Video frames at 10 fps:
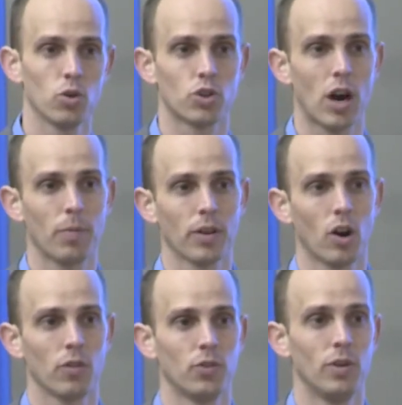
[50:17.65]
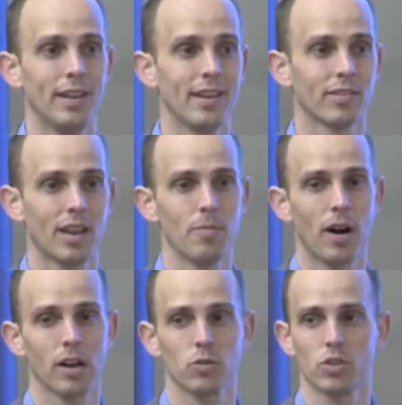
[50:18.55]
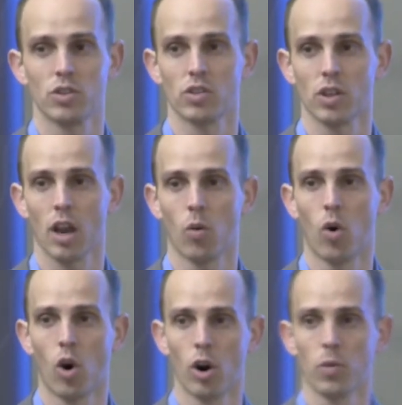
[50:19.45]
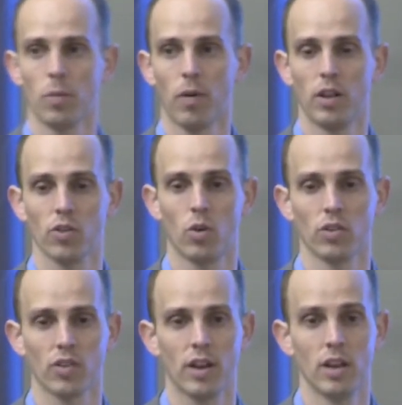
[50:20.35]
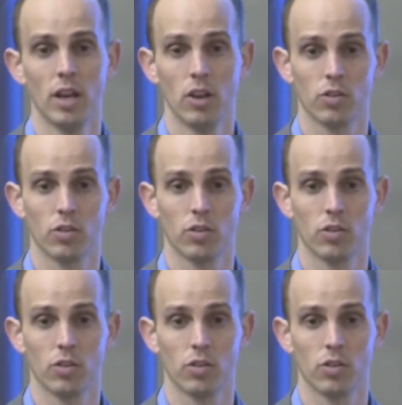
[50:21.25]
dropping it off to an ESA box, which is a SonicWall hardware appliance on site,